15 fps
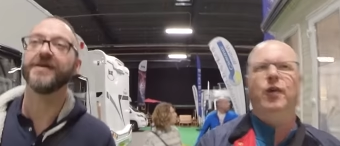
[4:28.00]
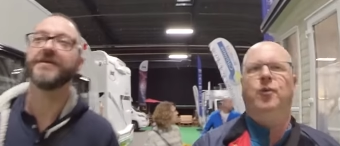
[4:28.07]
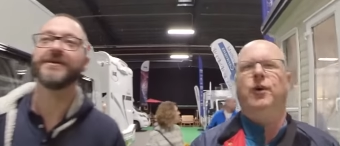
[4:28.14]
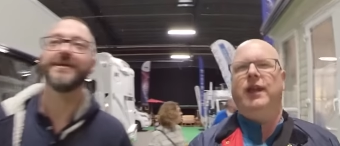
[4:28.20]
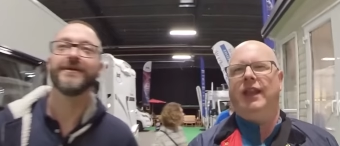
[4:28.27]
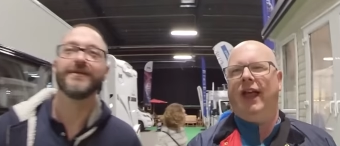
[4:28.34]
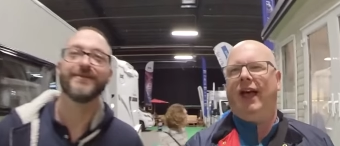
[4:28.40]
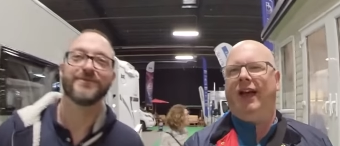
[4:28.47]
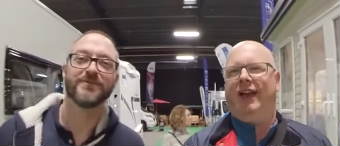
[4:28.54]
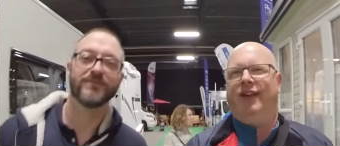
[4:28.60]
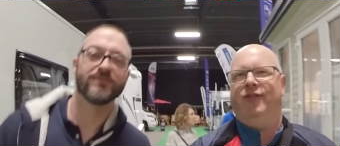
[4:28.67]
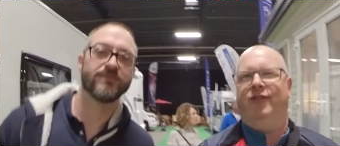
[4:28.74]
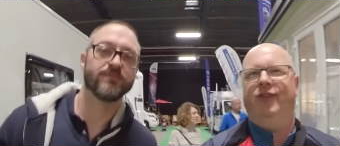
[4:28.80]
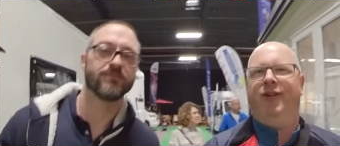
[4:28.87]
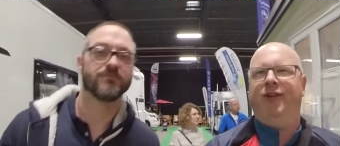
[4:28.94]
Speaker 1: We're
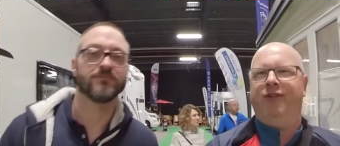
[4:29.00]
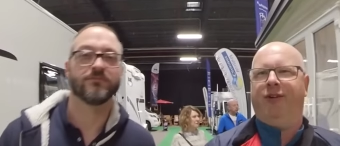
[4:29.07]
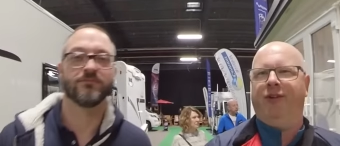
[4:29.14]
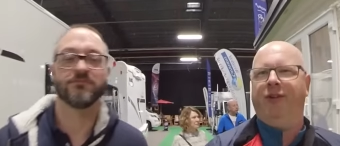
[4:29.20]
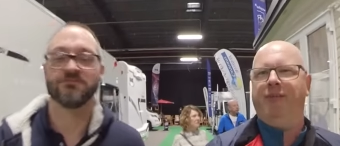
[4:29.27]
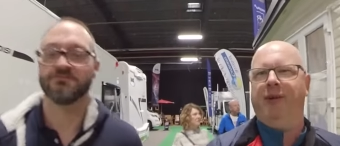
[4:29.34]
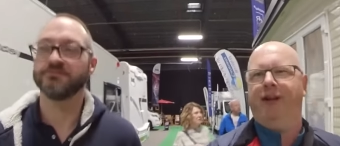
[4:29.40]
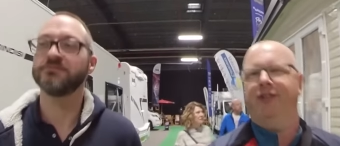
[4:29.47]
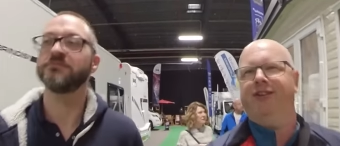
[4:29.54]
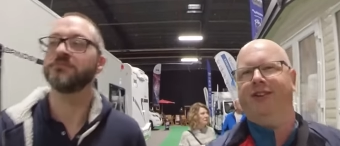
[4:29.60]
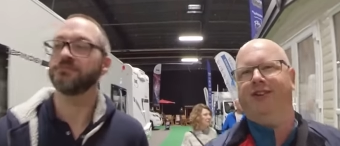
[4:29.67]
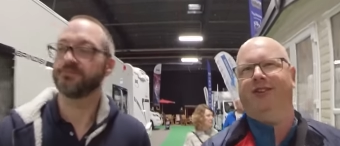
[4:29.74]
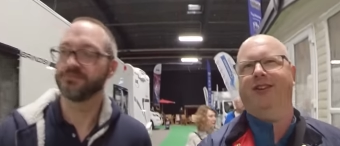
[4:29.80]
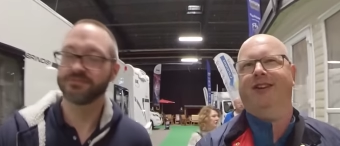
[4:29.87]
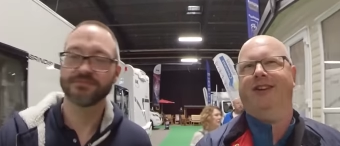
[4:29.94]
live from the
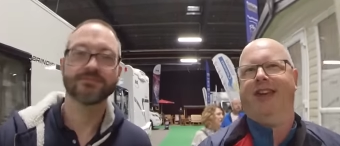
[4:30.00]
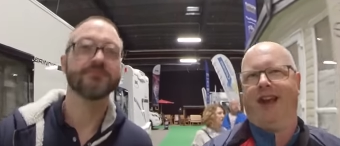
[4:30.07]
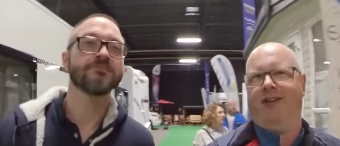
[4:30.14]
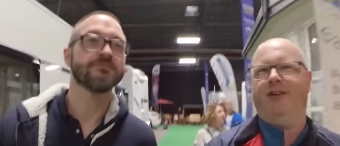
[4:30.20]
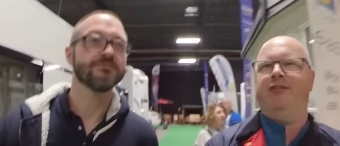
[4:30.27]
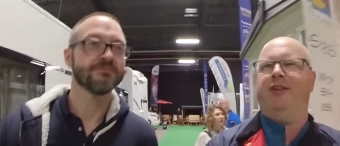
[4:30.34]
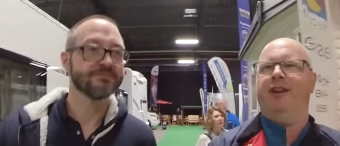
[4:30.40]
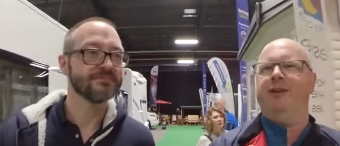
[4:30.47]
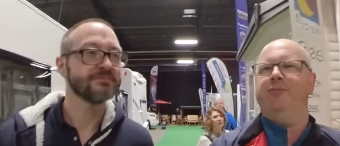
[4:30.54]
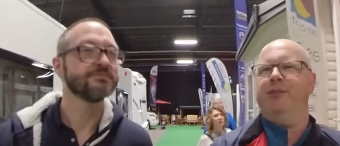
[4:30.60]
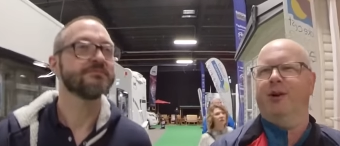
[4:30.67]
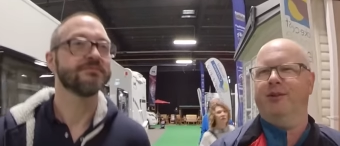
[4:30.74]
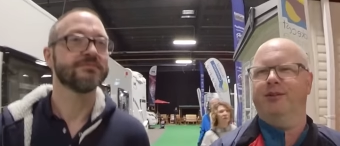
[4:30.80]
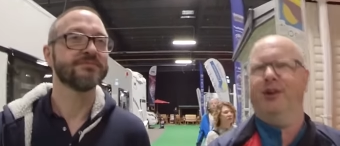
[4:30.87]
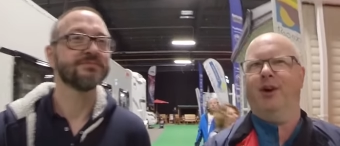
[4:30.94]
Manchester Caravan and
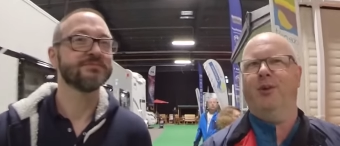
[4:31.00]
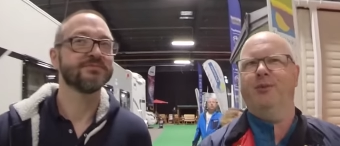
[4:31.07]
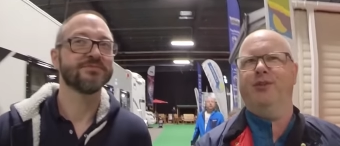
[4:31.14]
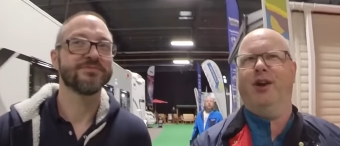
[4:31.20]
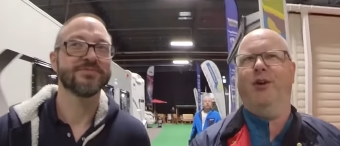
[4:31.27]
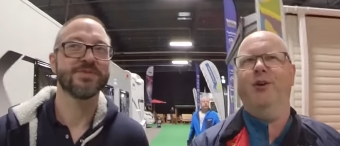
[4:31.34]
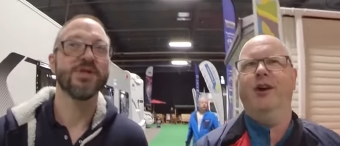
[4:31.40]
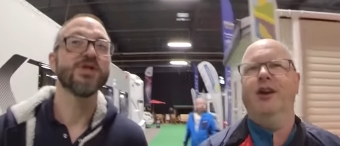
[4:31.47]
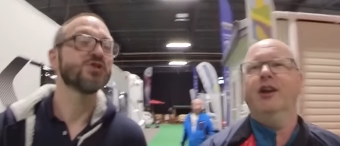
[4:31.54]
Motorhome Show